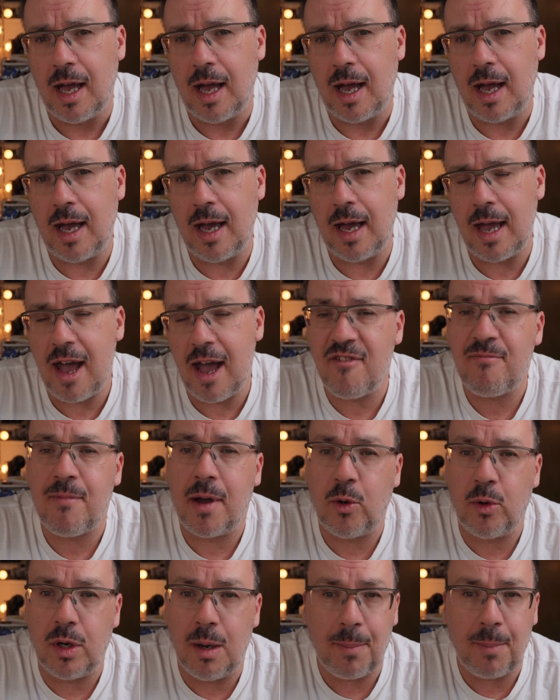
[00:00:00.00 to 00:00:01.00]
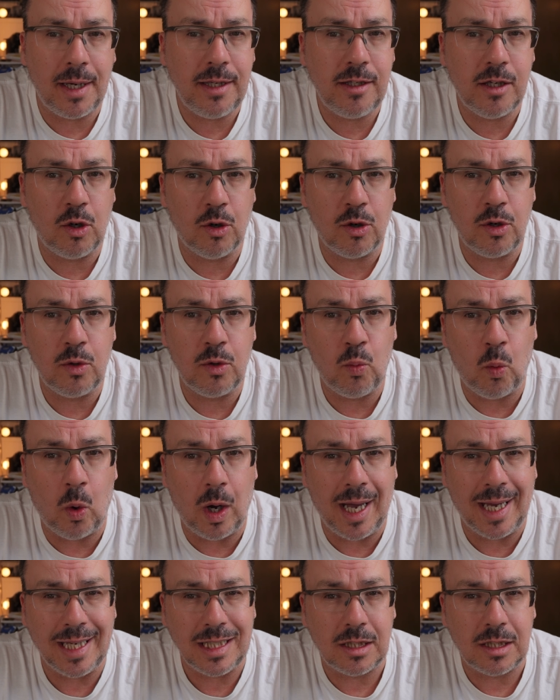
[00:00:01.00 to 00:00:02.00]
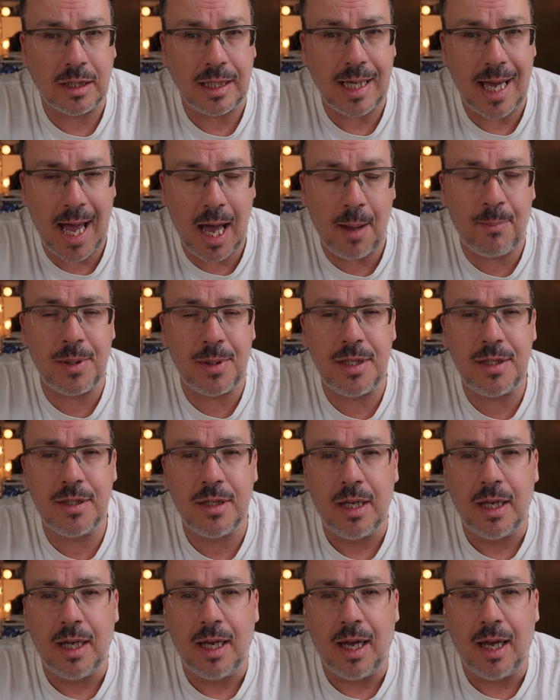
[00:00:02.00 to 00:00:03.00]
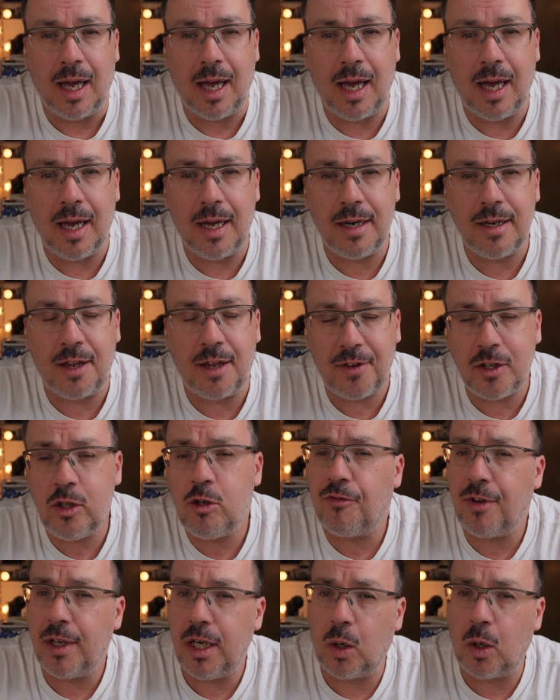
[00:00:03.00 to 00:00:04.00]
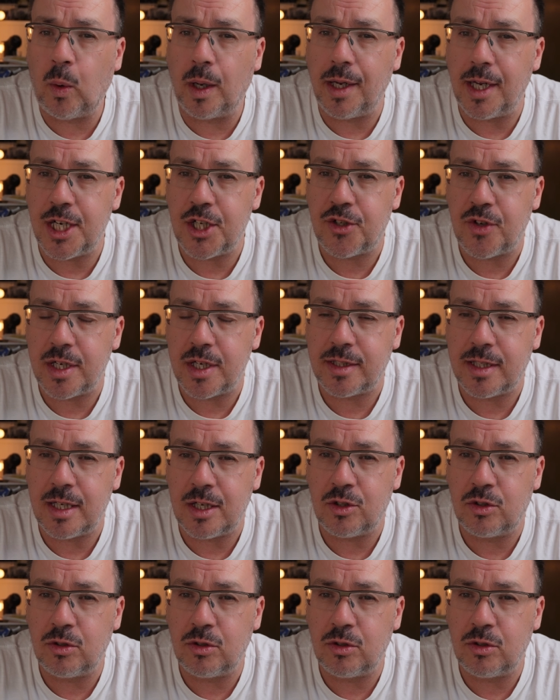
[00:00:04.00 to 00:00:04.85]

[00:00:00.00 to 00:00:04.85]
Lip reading: I have my own opinion on what actually happened, and I think you'll find it quite interesting.